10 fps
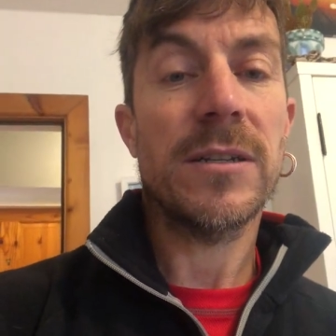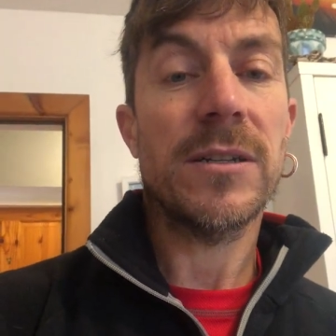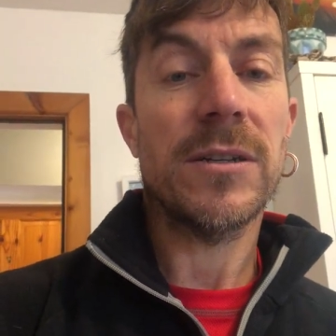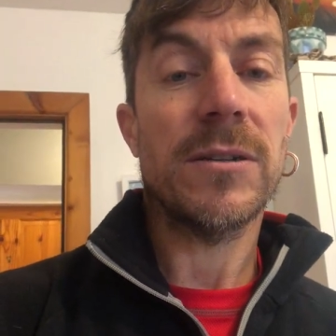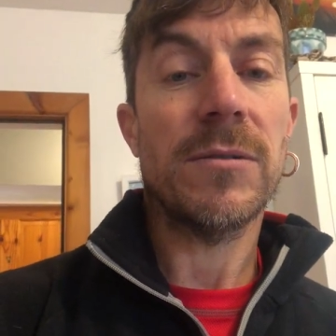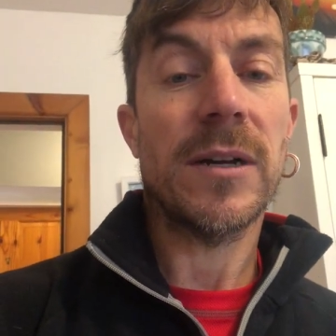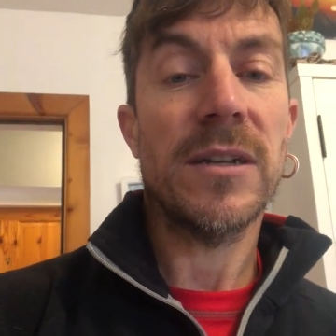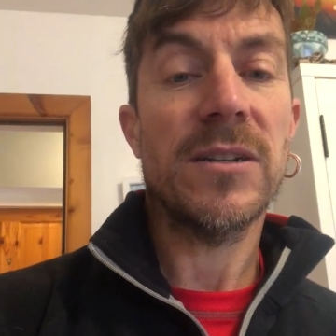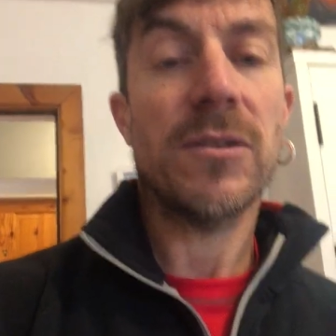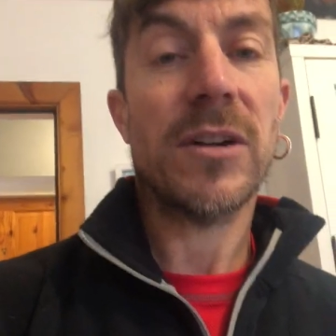to
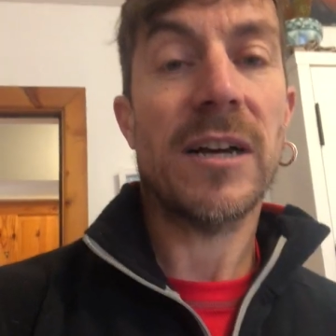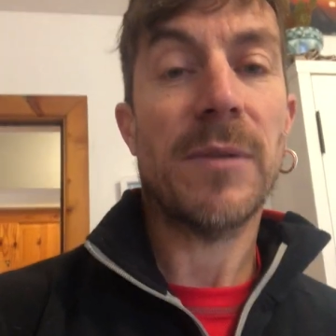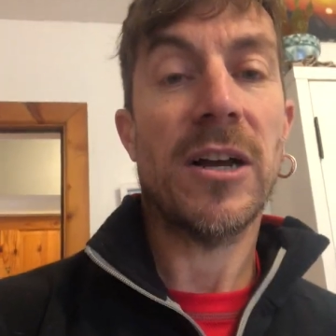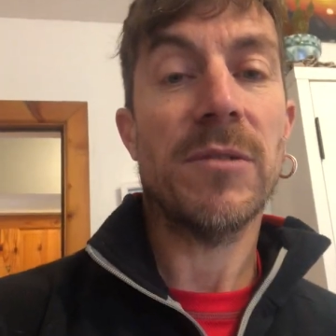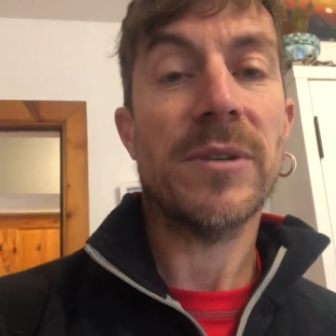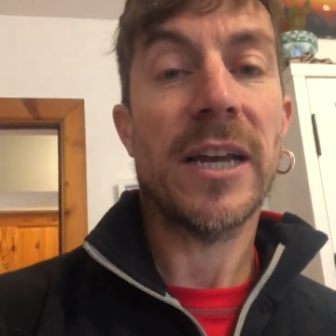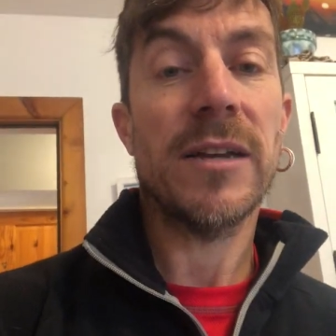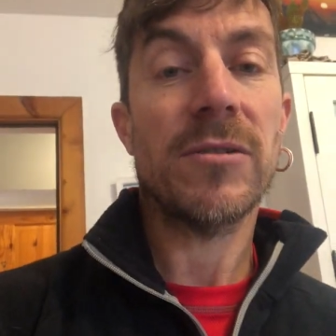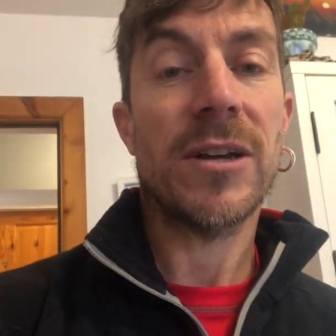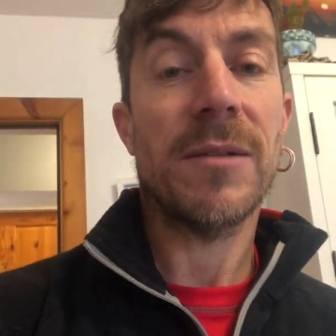not come home
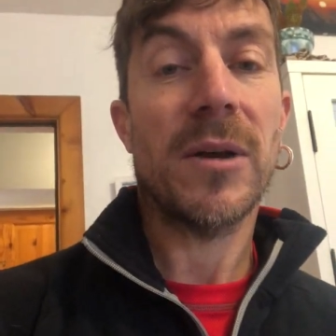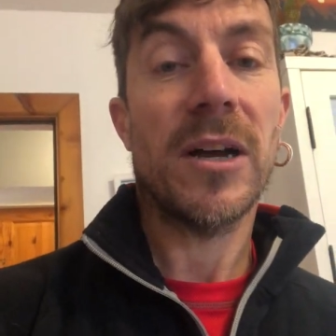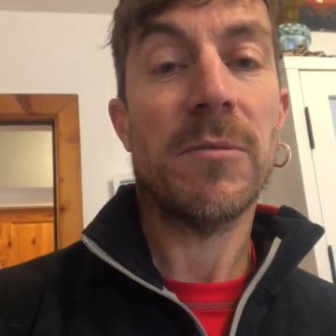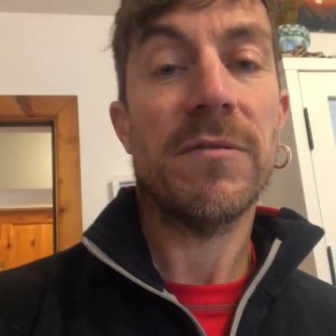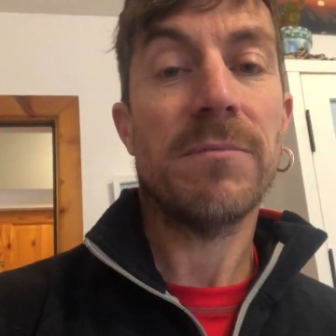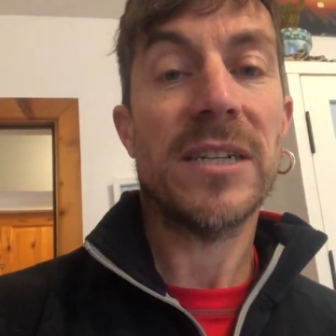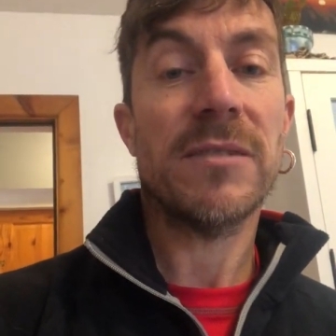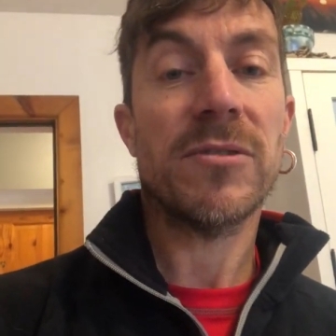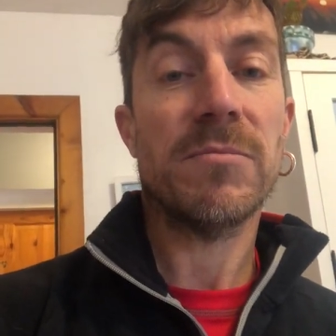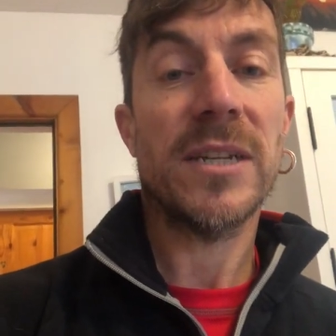again, or come home with bits
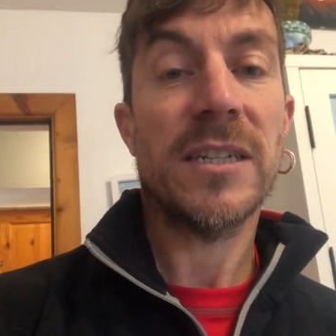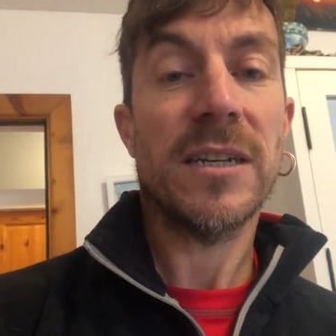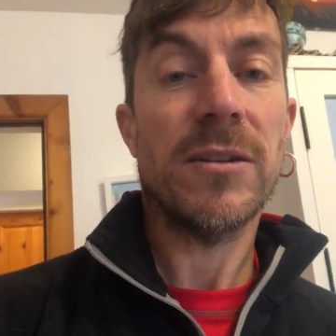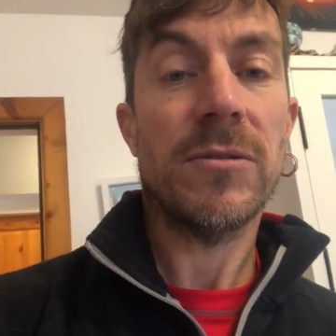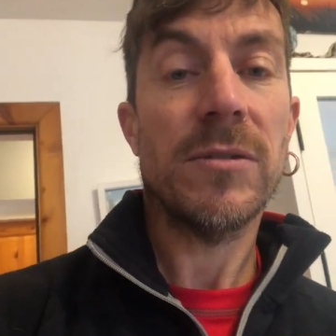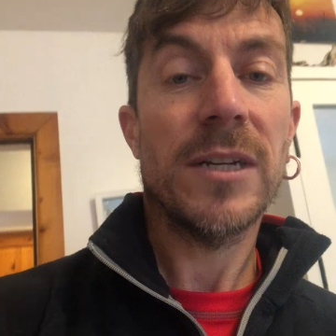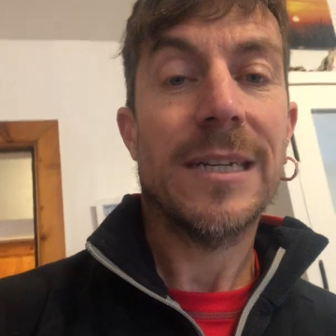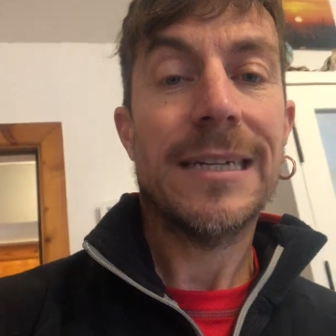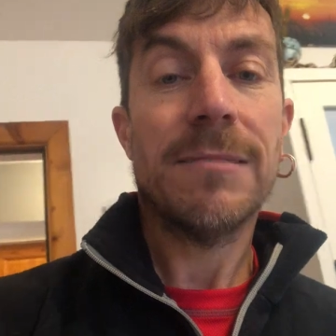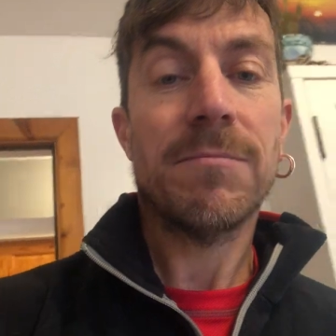of us missing or
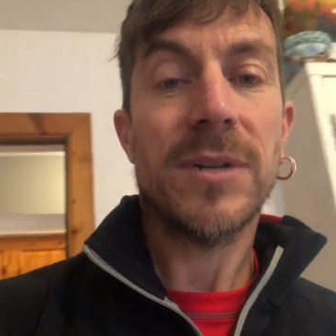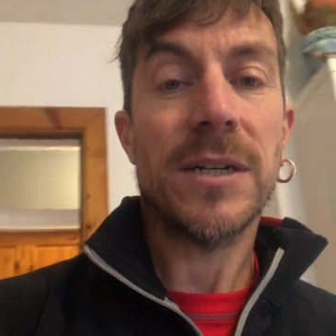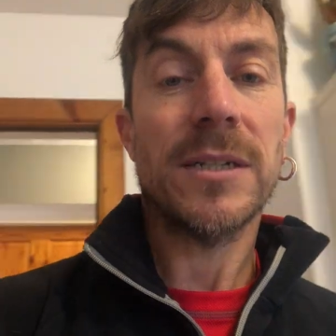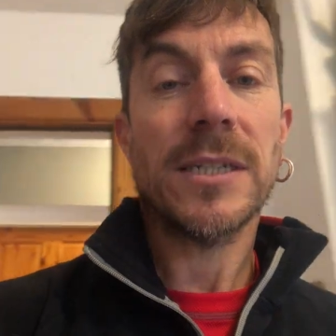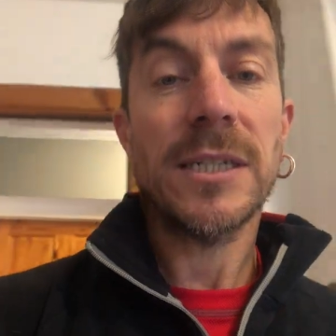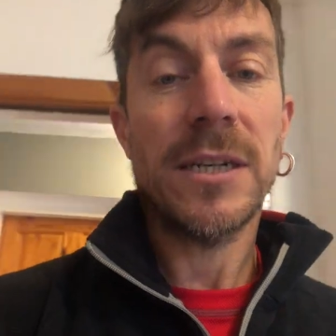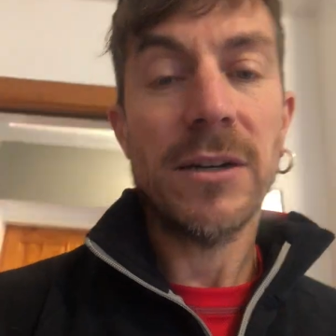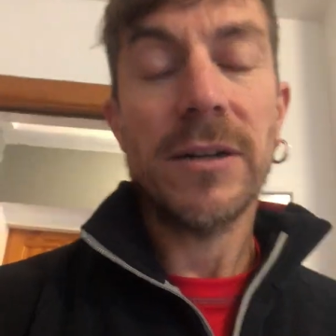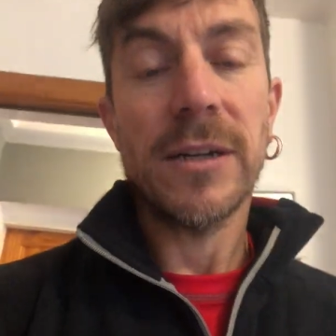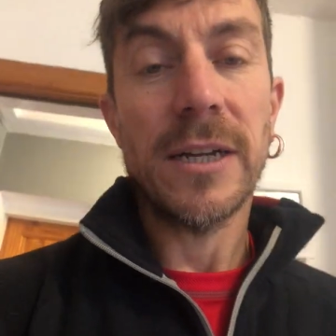burnt,
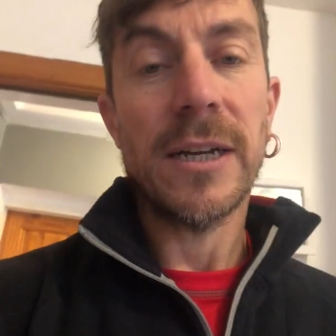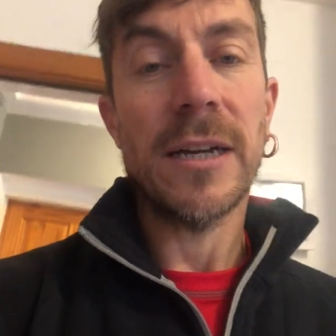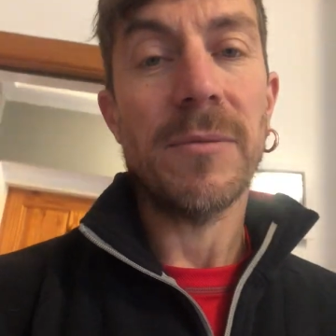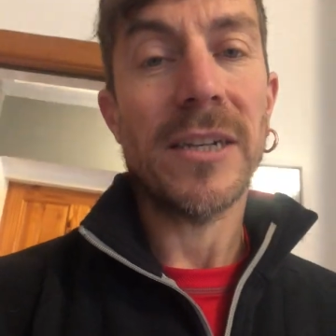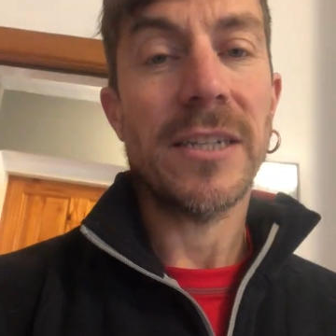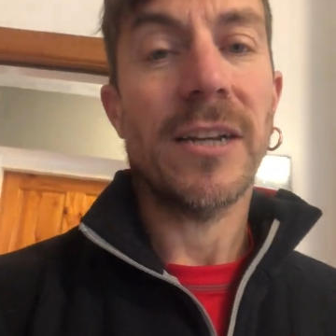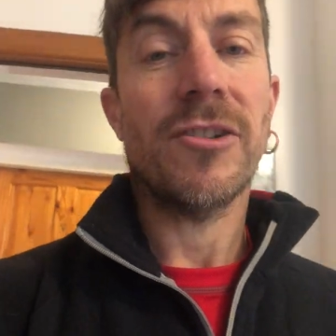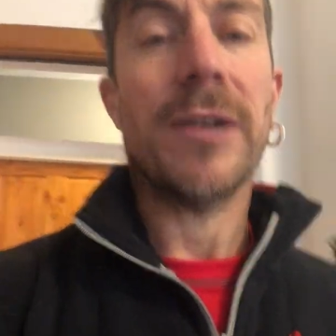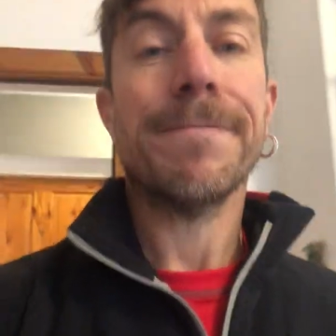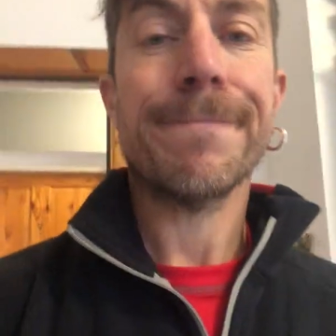
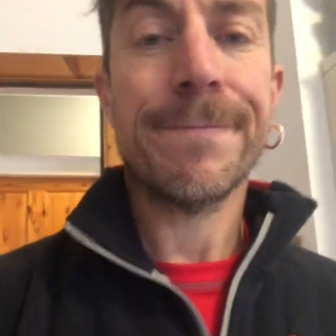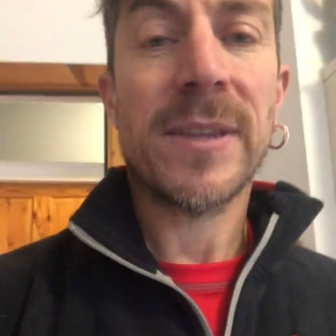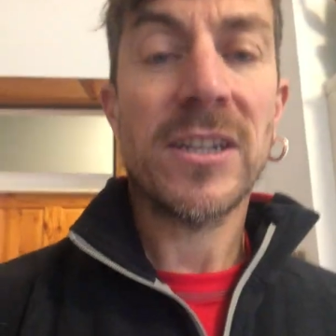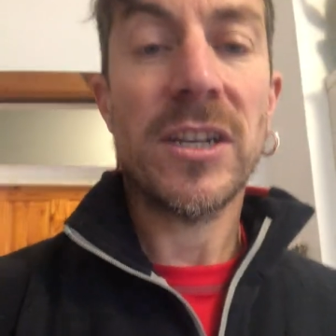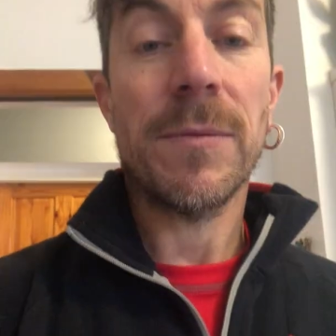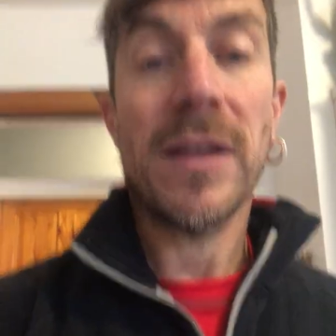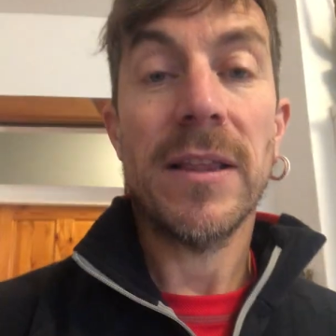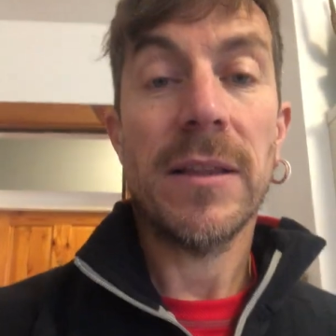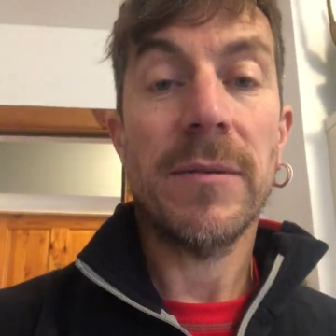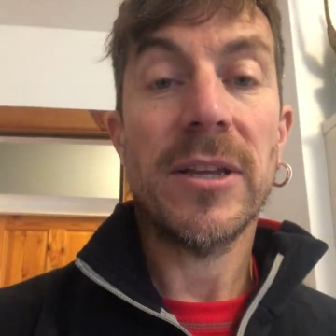etc. So
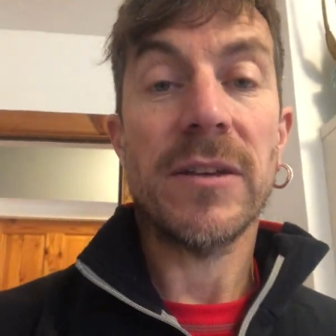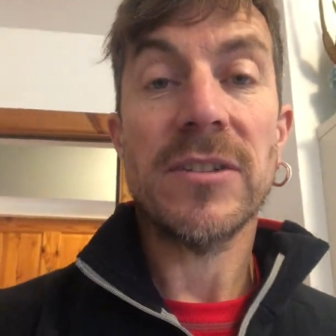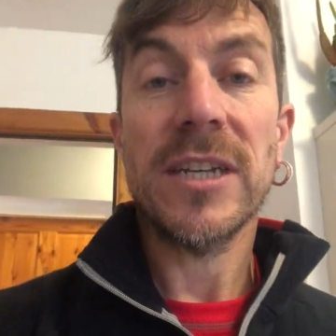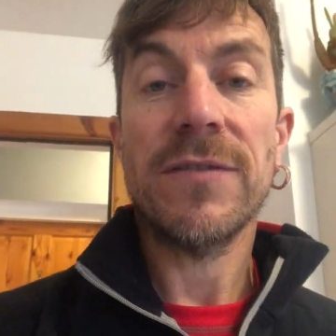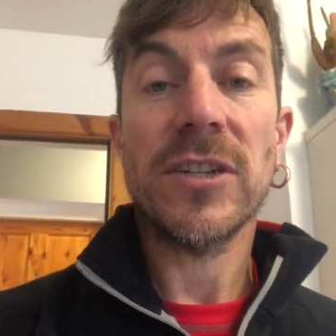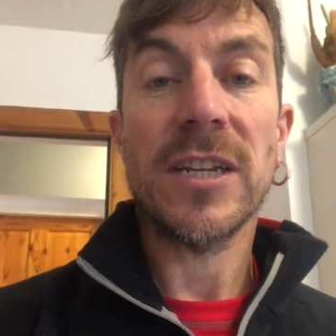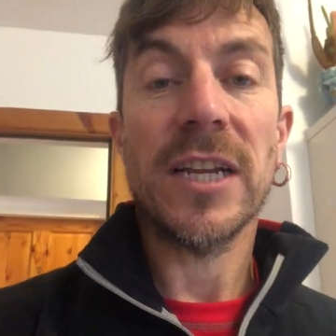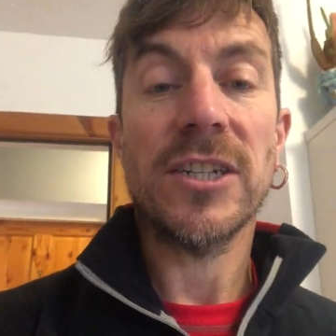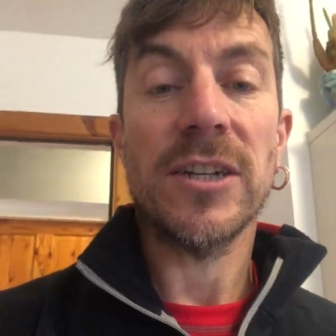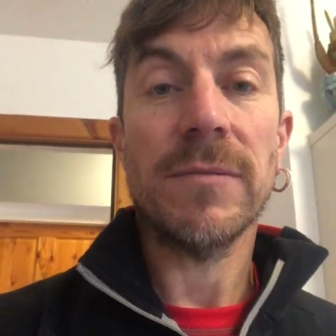there we go, safe
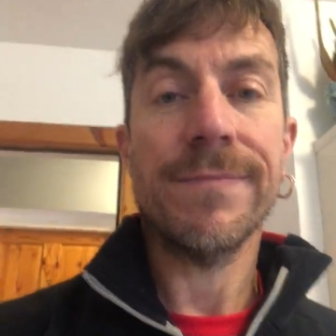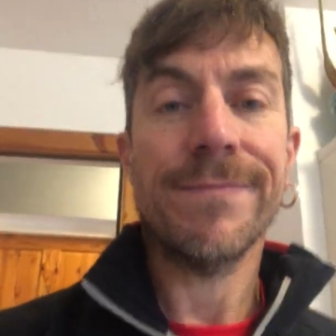isolation.